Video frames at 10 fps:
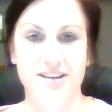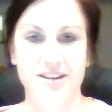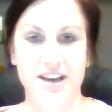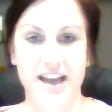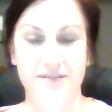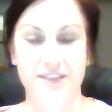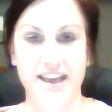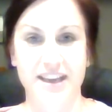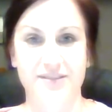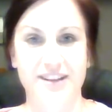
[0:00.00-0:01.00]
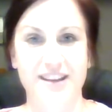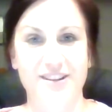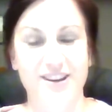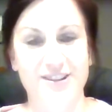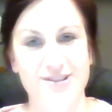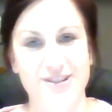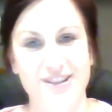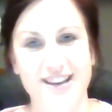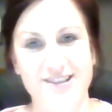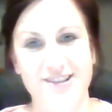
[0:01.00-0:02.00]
that I have that gift now that I can do that.